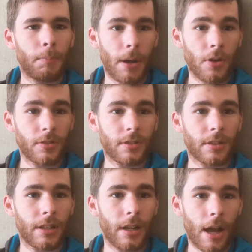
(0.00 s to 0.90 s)
post
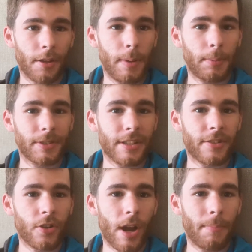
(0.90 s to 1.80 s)
other people's
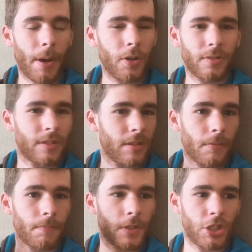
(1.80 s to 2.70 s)
Instagram posts,
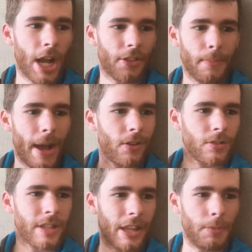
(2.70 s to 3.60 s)
shout them
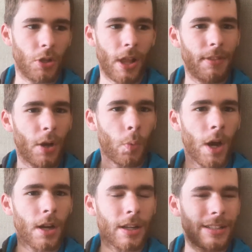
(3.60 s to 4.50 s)
out, tell them you love their
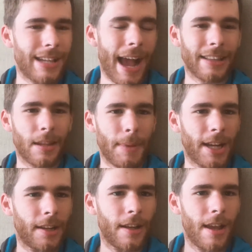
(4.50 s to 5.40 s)
work, tag them
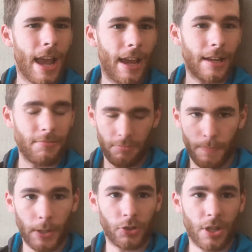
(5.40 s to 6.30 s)
in it,
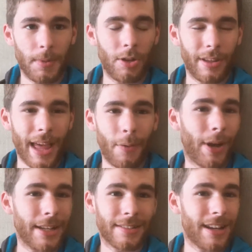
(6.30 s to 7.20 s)
and build your community that
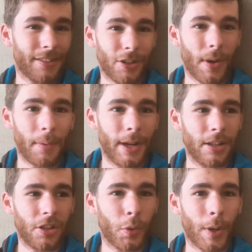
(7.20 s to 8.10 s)
way. It's another great way
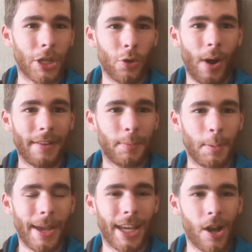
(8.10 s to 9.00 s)
to do it where you don't have to
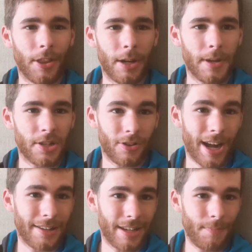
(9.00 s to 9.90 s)
be making all the original
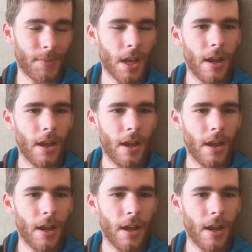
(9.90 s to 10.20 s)
content.